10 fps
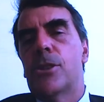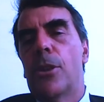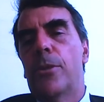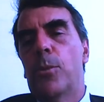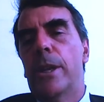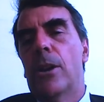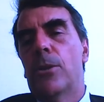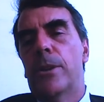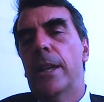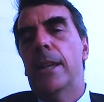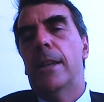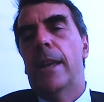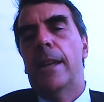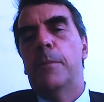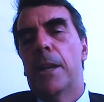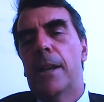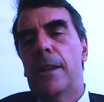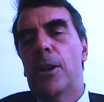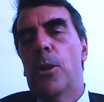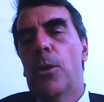so we don't need
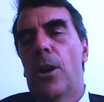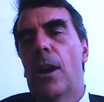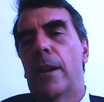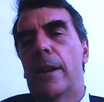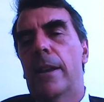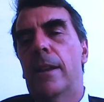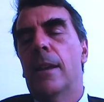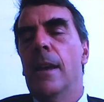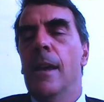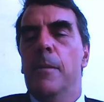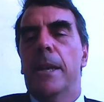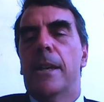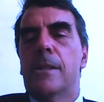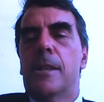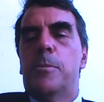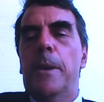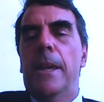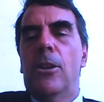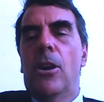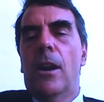anybody to go audit it. Because it's
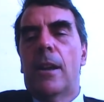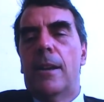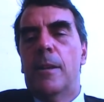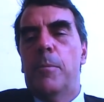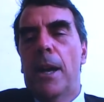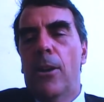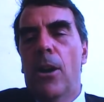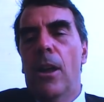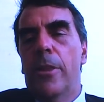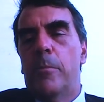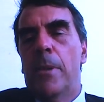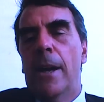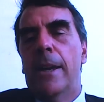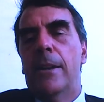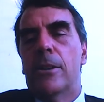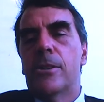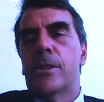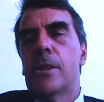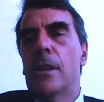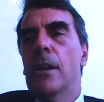being audited by all the
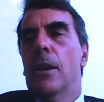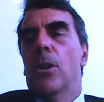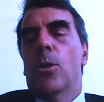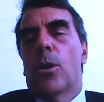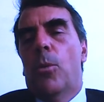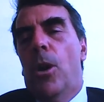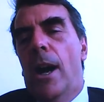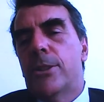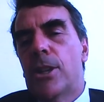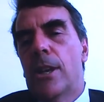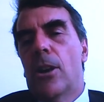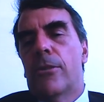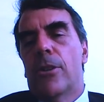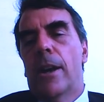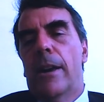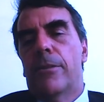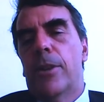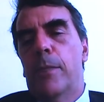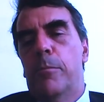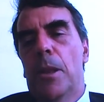miners who are watching over
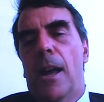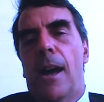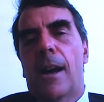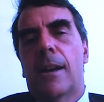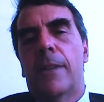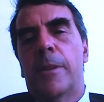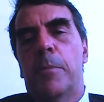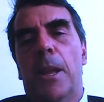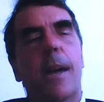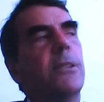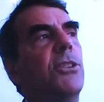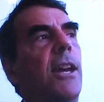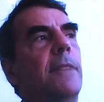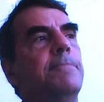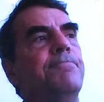every block on the blockchain.